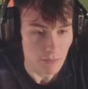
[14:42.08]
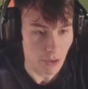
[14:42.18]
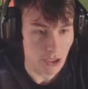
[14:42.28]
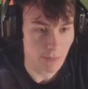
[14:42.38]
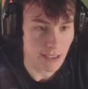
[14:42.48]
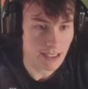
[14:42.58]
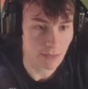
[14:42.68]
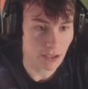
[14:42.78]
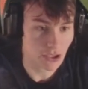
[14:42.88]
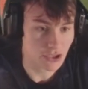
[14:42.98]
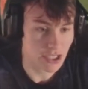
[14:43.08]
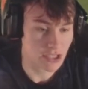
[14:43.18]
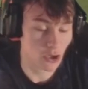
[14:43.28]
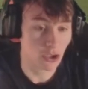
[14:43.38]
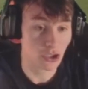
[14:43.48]
Because basically what he does is,
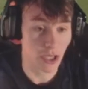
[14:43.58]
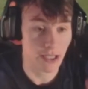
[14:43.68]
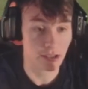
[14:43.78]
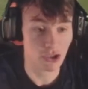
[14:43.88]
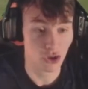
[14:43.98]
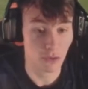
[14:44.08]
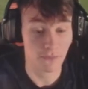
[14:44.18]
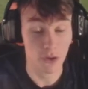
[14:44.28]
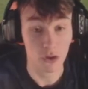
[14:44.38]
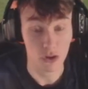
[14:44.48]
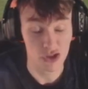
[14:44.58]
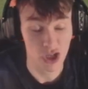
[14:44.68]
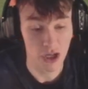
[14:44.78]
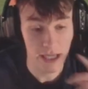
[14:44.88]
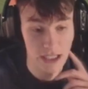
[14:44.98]
it's all in control of Flowcooks
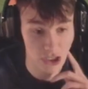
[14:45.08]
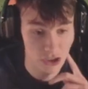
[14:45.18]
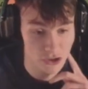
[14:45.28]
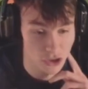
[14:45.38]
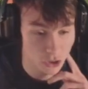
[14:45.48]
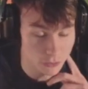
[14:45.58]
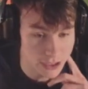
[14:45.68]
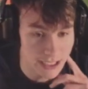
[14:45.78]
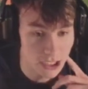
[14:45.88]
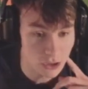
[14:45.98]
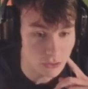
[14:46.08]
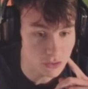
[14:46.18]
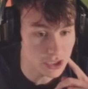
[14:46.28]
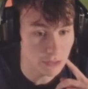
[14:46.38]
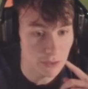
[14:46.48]
now. He's got the control, because he
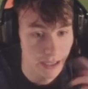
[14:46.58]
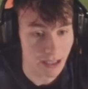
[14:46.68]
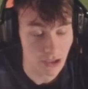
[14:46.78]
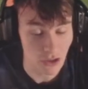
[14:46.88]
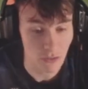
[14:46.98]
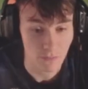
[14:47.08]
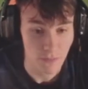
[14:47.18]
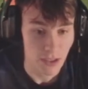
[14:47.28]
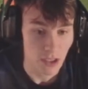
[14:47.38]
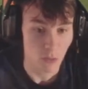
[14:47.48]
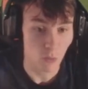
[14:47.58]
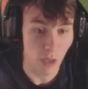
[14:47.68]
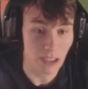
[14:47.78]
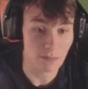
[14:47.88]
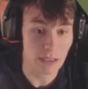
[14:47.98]
knows that Ronaldo
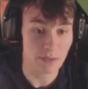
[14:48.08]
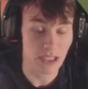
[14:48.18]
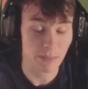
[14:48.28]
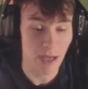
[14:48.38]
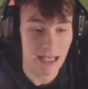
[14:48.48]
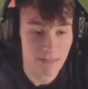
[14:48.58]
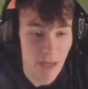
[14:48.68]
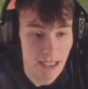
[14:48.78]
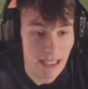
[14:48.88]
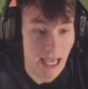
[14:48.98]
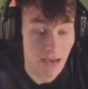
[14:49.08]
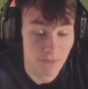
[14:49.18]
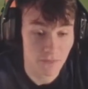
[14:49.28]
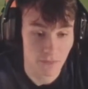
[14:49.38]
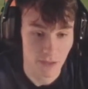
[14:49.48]
will be able to get past Mendy
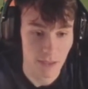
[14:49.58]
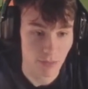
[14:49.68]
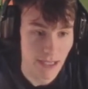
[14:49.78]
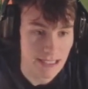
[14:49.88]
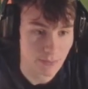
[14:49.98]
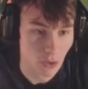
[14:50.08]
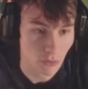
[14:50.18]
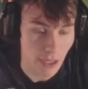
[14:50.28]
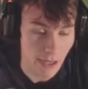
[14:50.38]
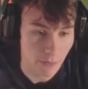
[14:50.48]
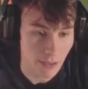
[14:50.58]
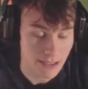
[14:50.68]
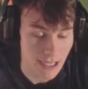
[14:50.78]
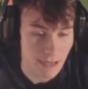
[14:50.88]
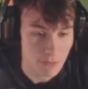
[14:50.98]
if he plays the ball right at the right
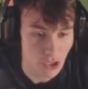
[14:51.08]
time.